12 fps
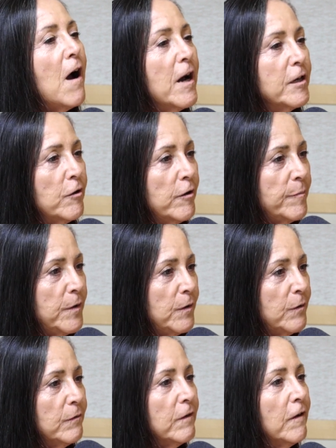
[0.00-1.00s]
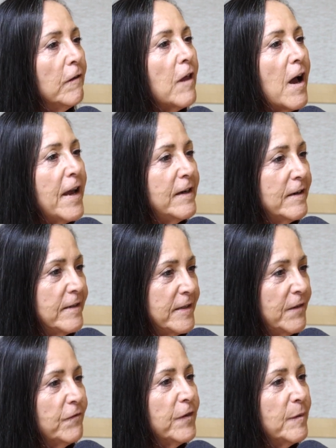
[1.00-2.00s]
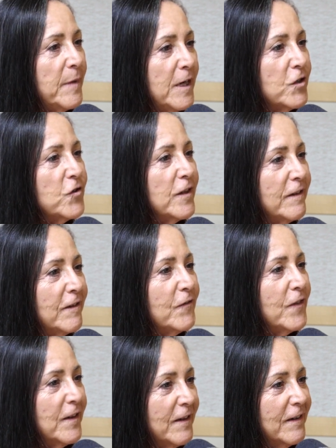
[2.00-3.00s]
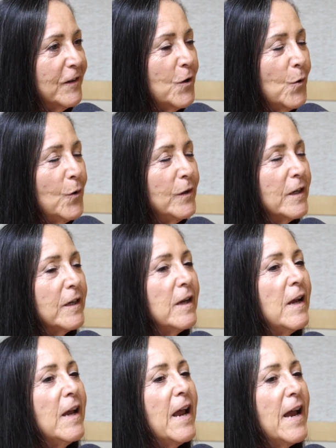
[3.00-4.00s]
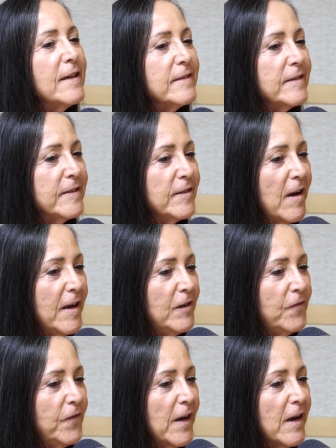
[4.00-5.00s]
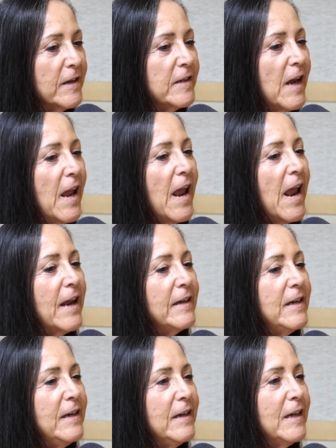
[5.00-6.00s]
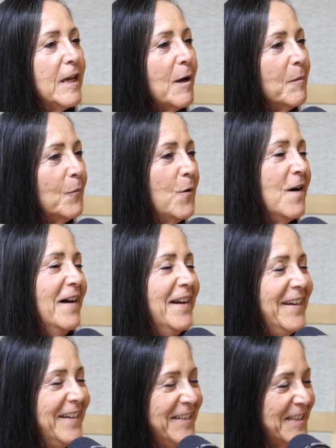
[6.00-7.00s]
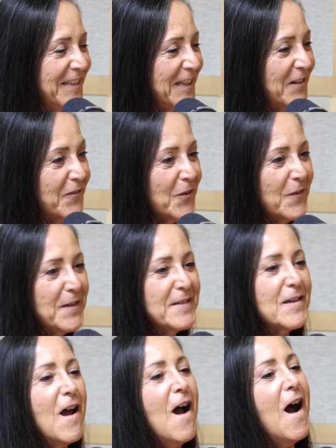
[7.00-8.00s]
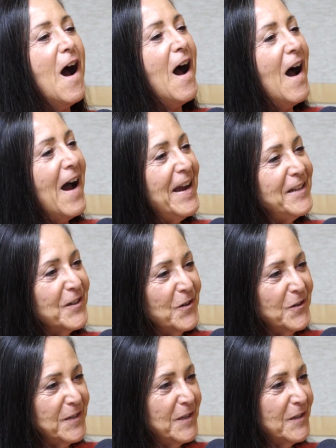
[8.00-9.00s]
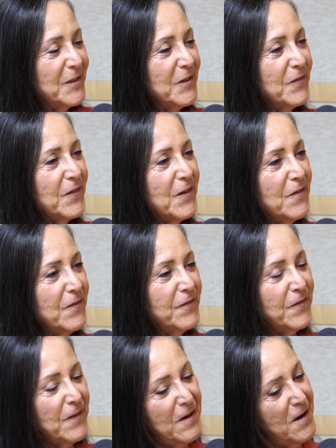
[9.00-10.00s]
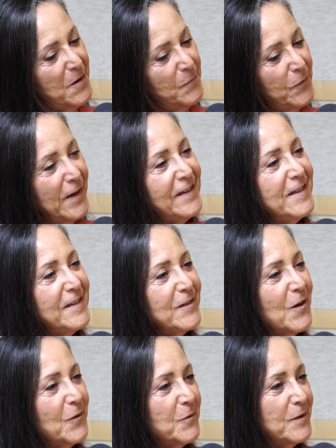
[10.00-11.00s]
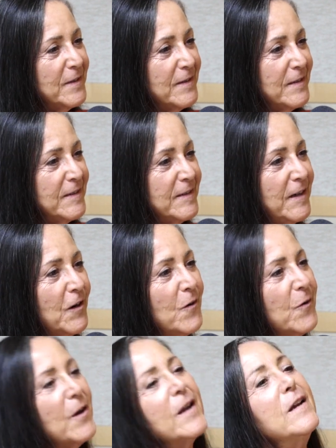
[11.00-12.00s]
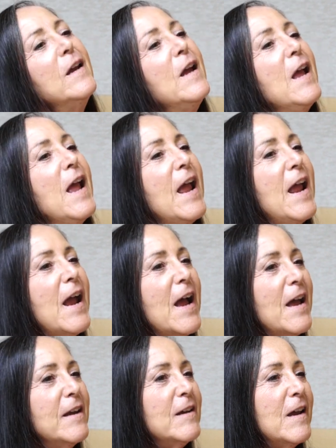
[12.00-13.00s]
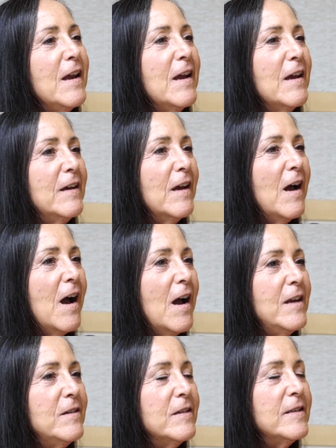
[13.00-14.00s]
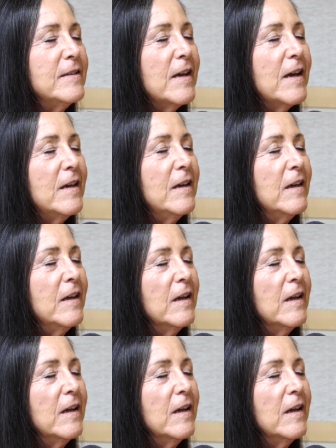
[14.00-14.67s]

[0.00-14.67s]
autoimmune colitis inflammation of the mm-hmm. colon mm. as a side effect and he kept wanting to give her these high doses of, of uh, prednisone which is a steroid and and i just said